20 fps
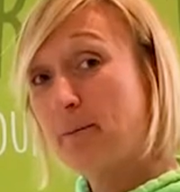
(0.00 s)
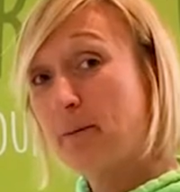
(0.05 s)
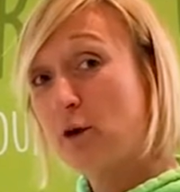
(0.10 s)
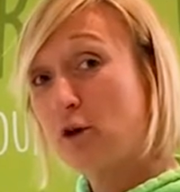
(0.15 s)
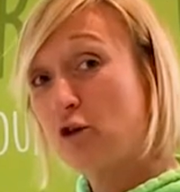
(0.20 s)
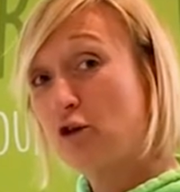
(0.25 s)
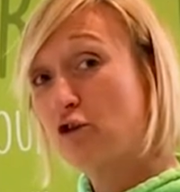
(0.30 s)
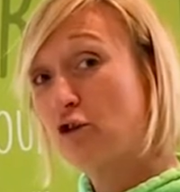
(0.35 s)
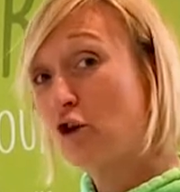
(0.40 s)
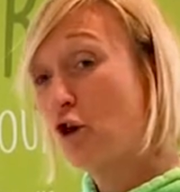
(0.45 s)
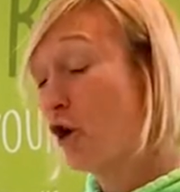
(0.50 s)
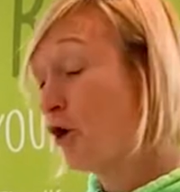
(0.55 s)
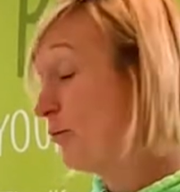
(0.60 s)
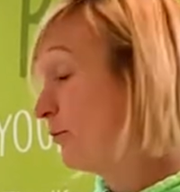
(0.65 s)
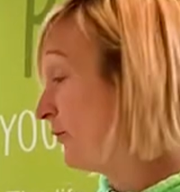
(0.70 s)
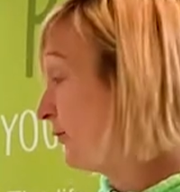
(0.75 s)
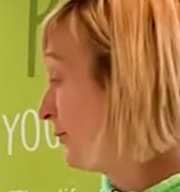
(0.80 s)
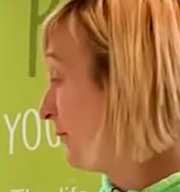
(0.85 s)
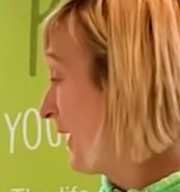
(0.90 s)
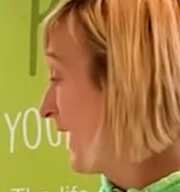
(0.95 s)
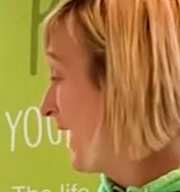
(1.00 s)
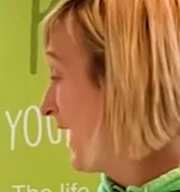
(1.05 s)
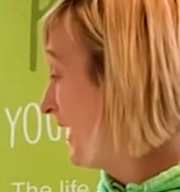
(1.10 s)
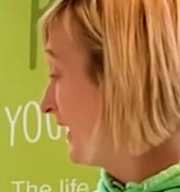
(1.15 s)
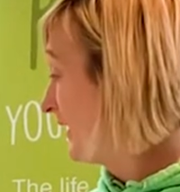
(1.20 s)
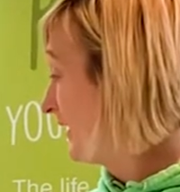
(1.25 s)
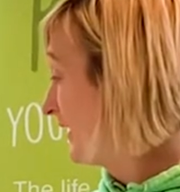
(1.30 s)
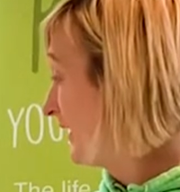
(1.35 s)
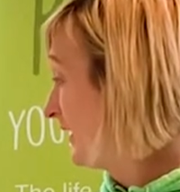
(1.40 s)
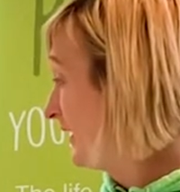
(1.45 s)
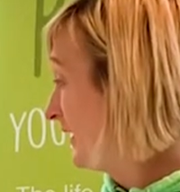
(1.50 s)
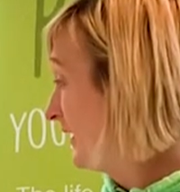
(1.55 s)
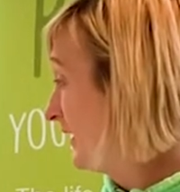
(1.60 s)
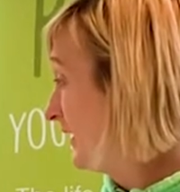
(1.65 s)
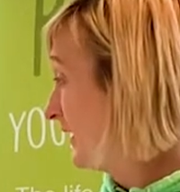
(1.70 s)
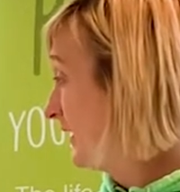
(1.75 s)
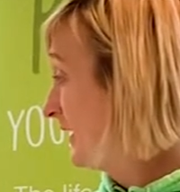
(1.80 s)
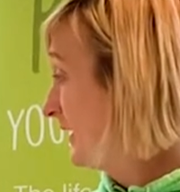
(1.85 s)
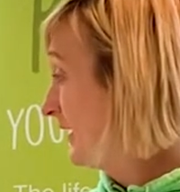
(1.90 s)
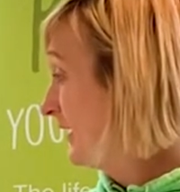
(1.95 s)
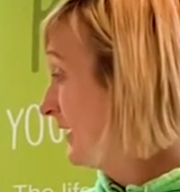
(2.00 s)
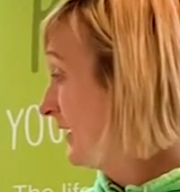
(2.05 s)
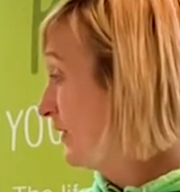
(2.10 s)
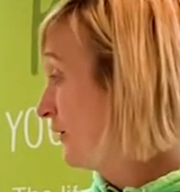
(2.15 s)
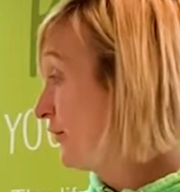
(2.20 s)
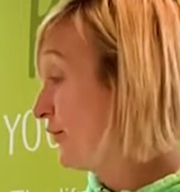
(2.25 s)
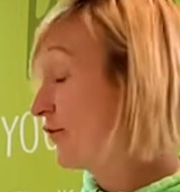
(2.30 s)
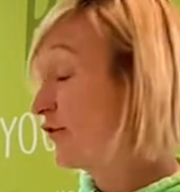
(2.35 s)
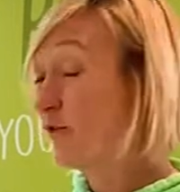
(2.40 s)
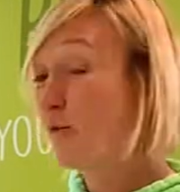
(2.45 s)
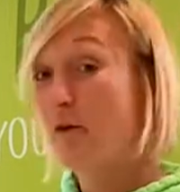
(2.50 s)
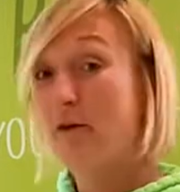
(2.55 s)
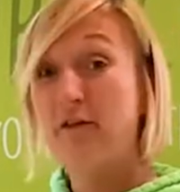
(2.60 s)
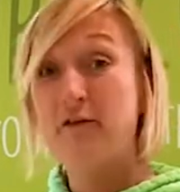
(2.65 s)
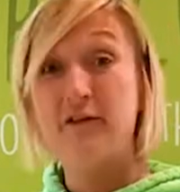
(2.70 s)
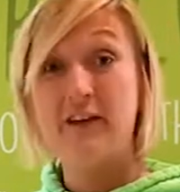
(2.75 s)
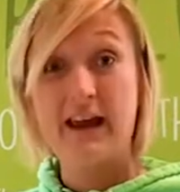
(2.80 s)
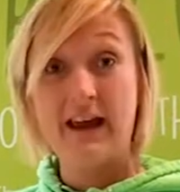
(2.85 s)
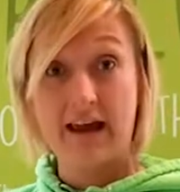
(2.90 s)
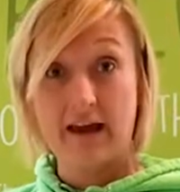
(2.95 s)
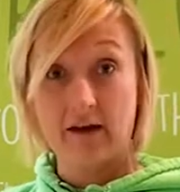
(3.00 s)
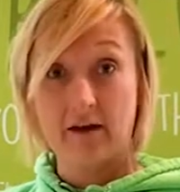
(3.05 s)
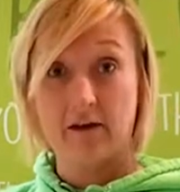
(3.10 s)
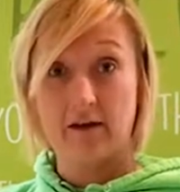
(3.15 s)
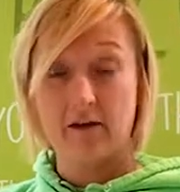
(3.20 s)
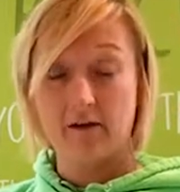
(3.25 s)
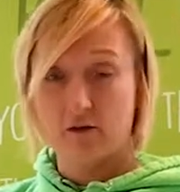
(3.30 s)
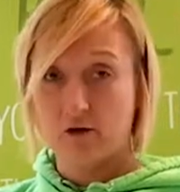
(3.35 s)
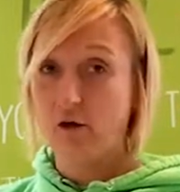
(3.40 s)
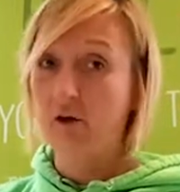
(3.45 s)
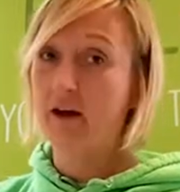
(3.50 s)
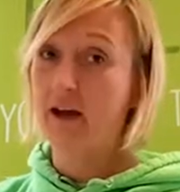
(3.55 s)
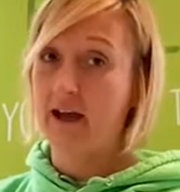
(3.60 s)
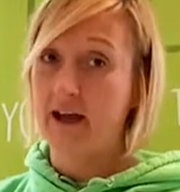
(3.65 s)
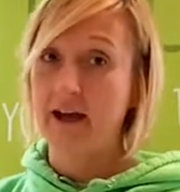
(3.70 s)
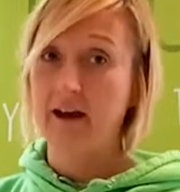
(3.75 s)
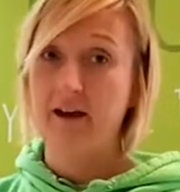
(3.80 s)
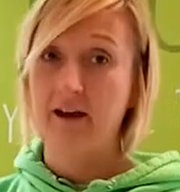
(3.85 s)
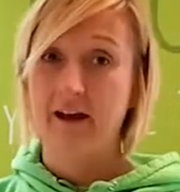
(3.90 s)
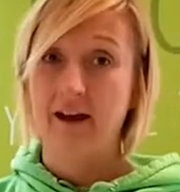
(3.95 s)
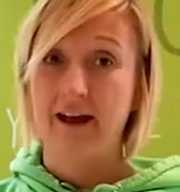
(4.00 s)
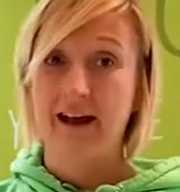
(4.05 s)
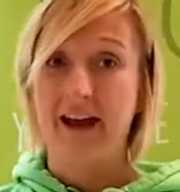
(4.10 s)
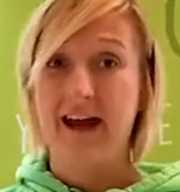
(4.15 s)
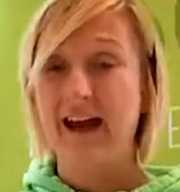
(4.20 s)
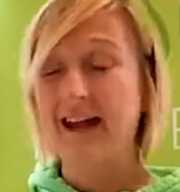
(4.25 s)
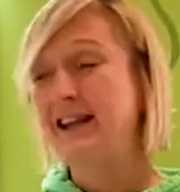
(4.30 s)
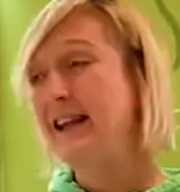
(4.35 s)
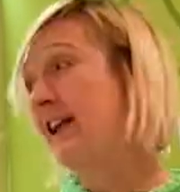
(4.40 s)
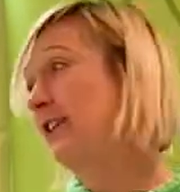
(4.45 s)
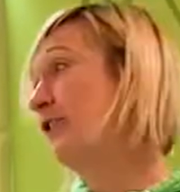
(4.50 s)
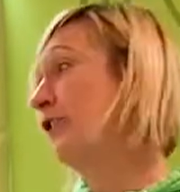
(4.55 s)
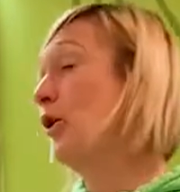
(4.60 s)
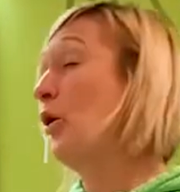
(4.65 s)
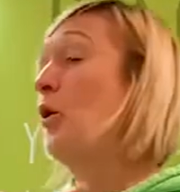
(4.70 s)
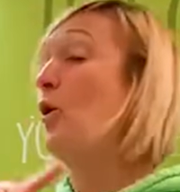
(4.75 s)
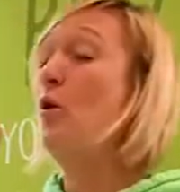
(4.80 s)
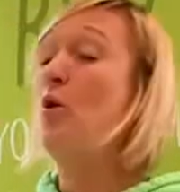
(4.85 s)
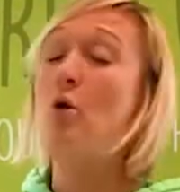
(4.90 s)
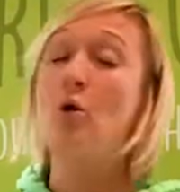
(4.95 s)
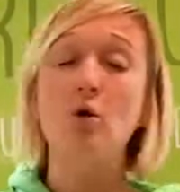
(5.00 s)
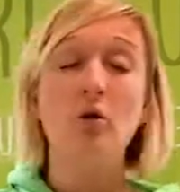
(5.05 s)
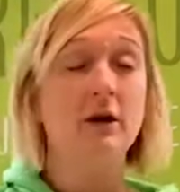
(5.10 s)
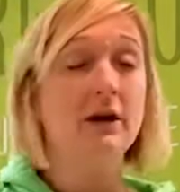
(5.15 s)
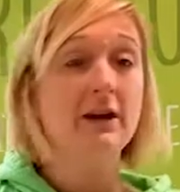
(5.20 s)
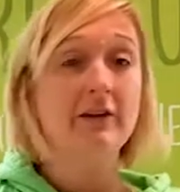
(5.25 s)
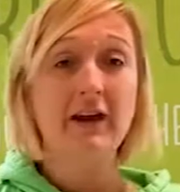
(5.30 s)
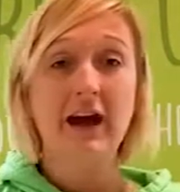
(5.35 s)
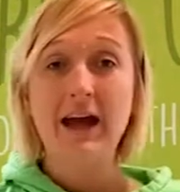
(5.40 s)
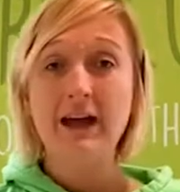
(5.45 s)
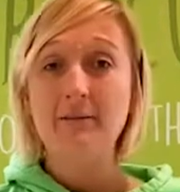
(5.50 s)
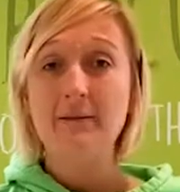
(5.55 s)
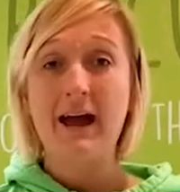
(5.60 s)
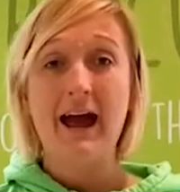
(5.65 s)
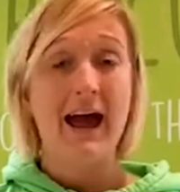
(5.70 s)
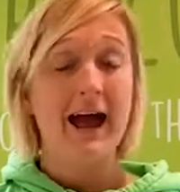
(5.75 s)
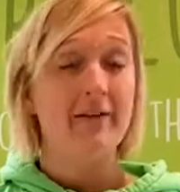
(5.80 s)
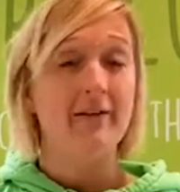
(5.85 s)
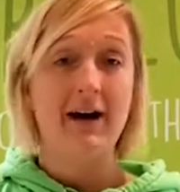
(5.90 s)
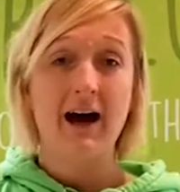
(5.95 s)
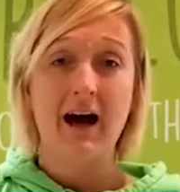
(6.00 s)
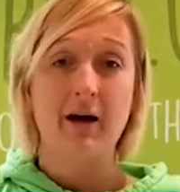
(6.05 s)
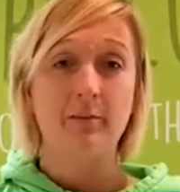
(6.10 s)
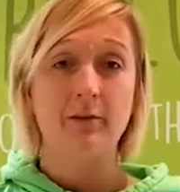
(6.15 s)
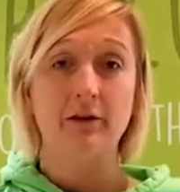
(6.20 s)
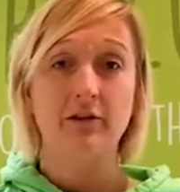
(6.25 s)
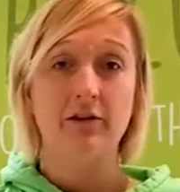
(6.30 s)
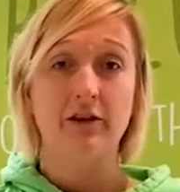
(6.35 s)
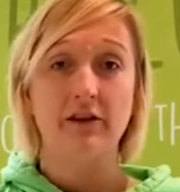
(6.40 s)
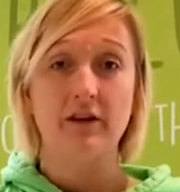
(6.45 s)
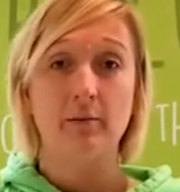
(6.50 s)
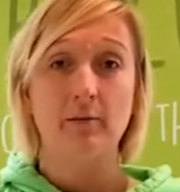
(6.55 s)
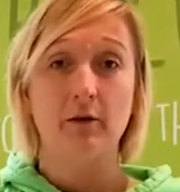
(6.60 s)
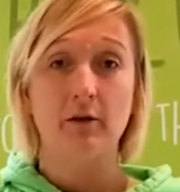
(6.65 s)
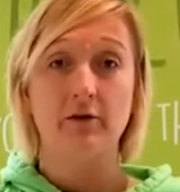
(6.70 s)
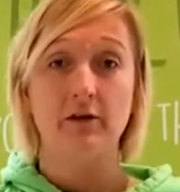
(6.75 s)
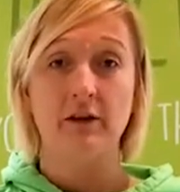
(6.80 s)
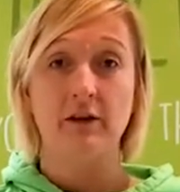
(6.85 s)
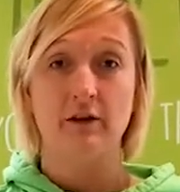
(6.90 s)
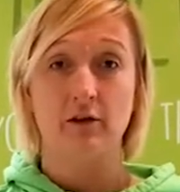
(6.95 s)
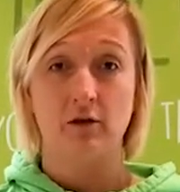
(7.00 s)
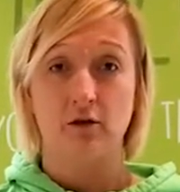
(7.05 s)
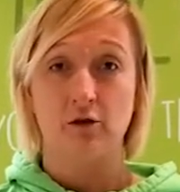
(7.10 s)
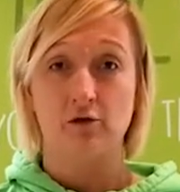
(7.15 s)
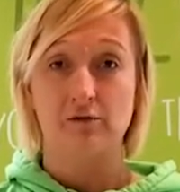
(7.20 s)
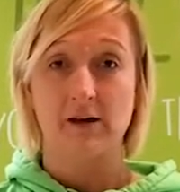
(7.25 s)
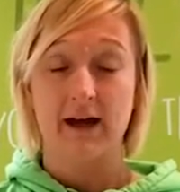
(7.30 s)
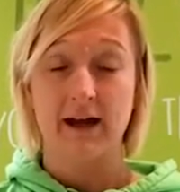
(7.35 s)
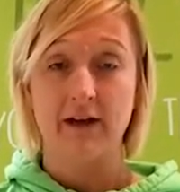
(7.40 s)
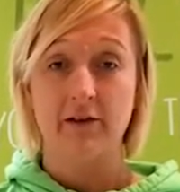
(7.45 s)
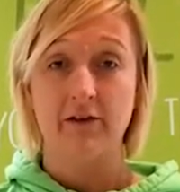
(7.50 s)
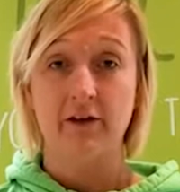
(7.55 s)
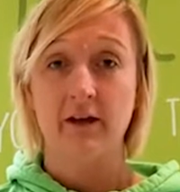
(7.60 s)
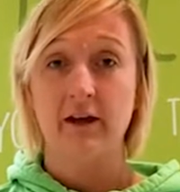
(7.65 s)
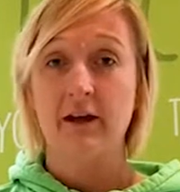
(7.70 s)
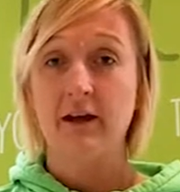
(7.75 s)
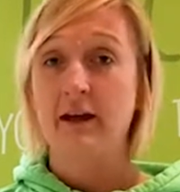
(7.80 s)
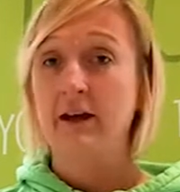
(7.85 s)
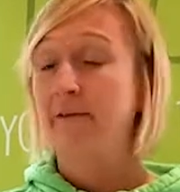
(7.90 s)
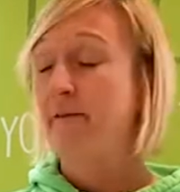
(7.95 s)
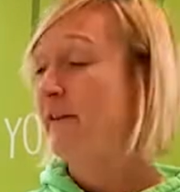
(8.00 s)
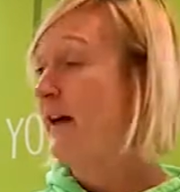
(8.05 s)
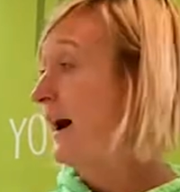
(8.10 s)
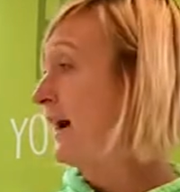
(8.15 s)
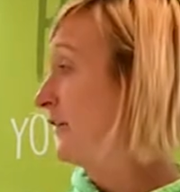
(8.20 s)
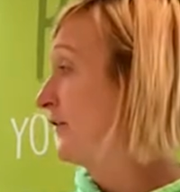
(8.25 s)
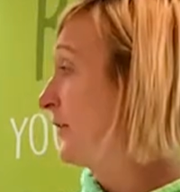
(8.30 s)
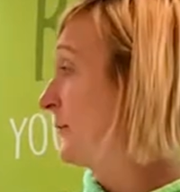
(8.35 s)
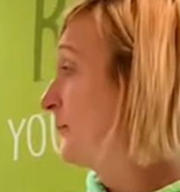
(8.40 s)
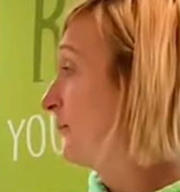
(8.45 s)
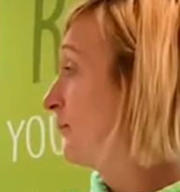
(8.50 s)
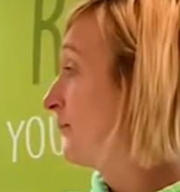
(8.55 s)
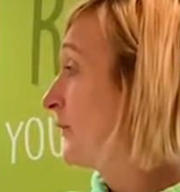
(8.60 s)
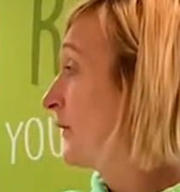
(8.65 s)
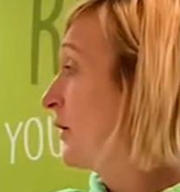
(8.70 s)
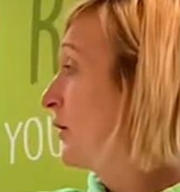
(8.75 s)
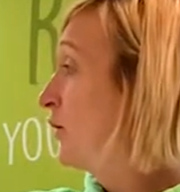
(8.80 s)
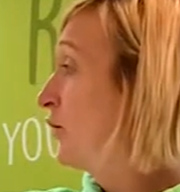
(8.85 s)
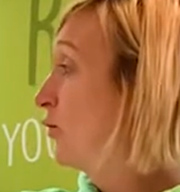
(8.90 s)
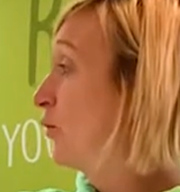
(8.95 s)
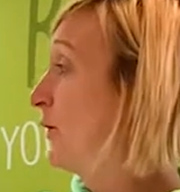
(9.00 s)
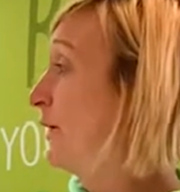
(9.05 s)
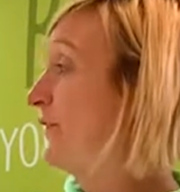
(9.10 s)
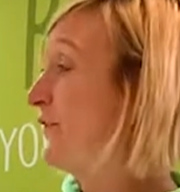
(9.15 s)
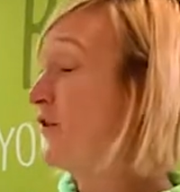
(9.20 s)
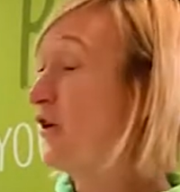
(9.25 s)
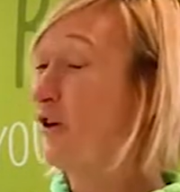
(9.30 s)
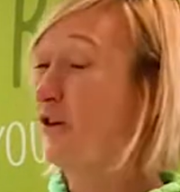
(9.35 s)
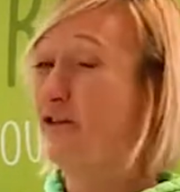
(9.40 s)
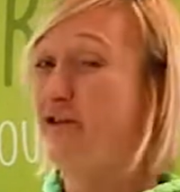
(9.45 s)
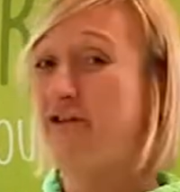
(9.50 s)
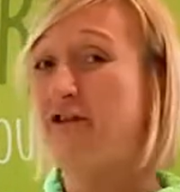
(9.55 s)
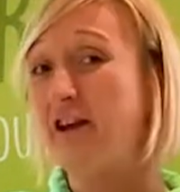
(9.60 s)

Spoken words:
blood comes back through a vein, okay? And that's the only time it ever happens in the body, all right? That we've got